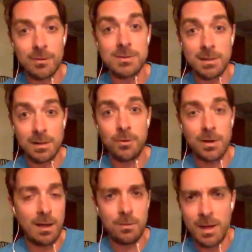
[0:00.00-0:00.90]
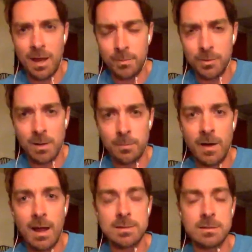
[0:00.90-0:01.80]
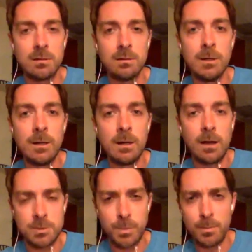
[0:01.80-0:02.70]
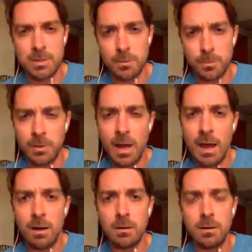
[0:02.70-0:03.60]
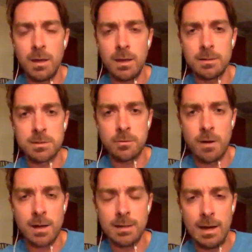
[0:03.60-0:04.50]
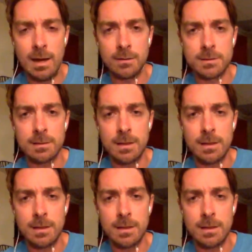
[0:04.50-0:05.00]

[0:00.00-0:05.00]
I was like, well, yeah, I'll be happy when I'm FI, so I'll just be miserable now and just grind it out.